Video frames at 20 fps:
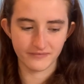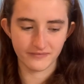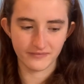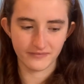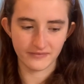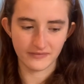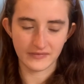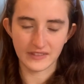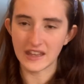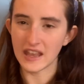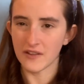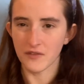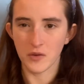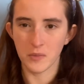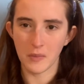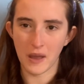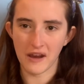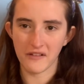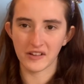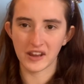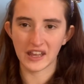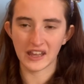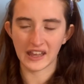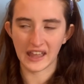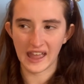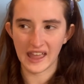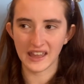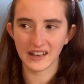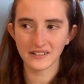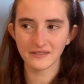never marry
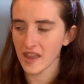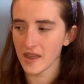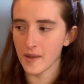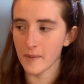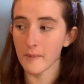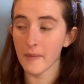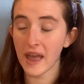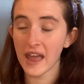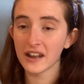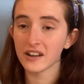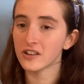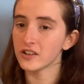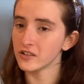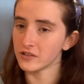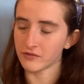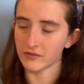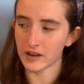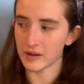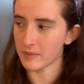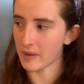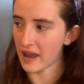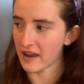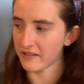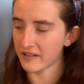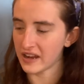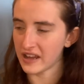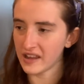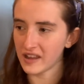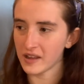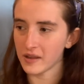again. A man could
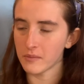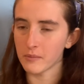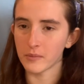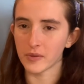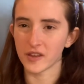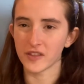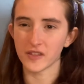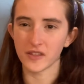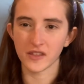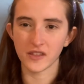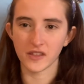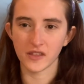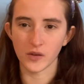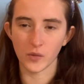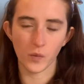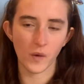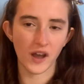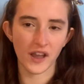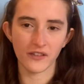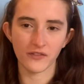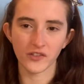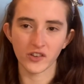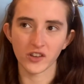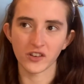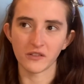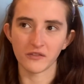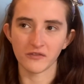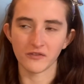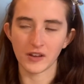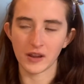remarry, but the wife
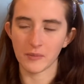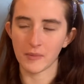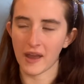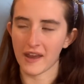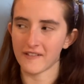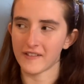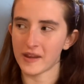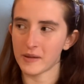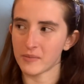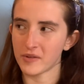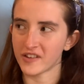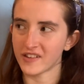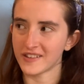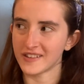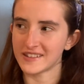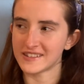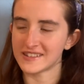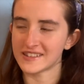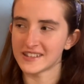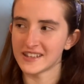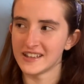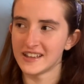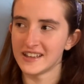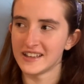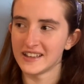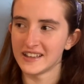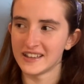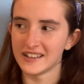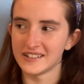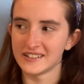couldn't remarry because
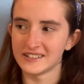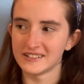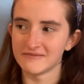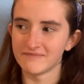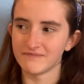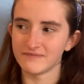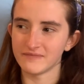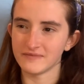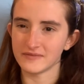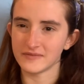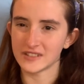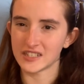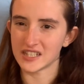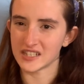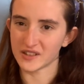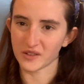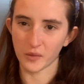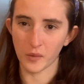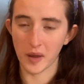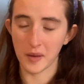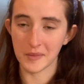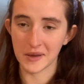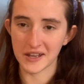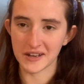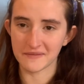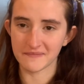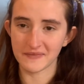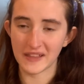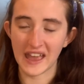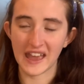she's a
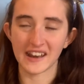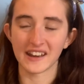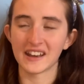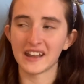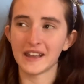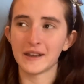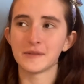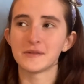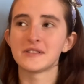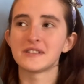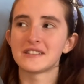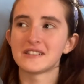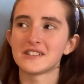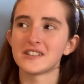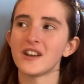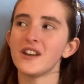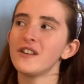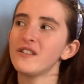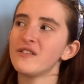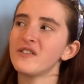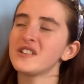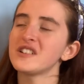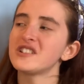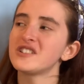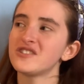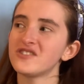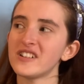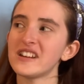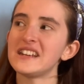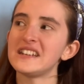woman. And it was so
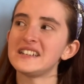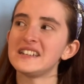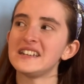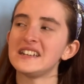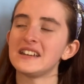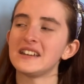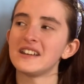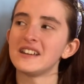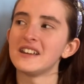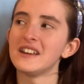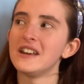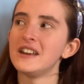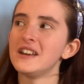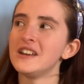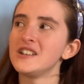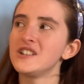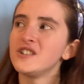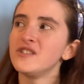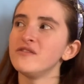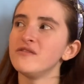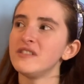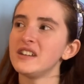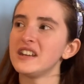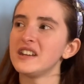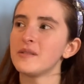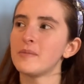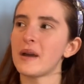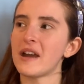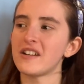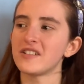frustrating to read
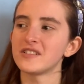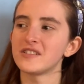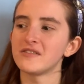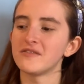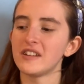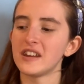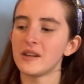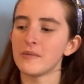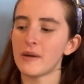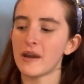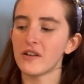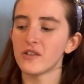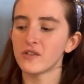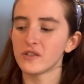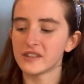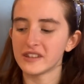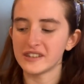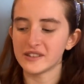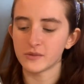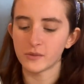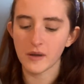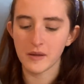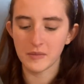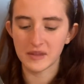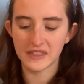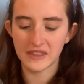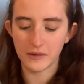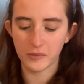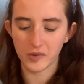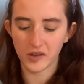about all these
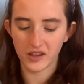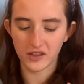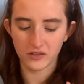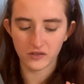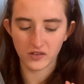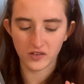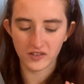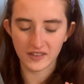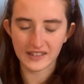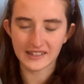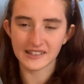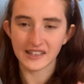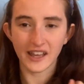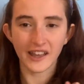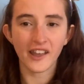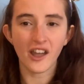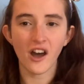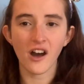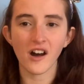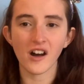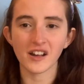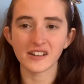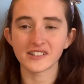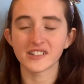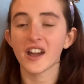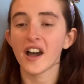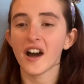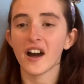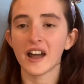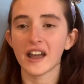women that were going through these like hard
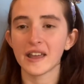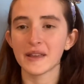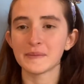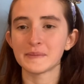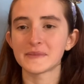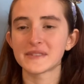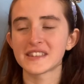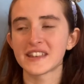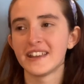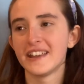times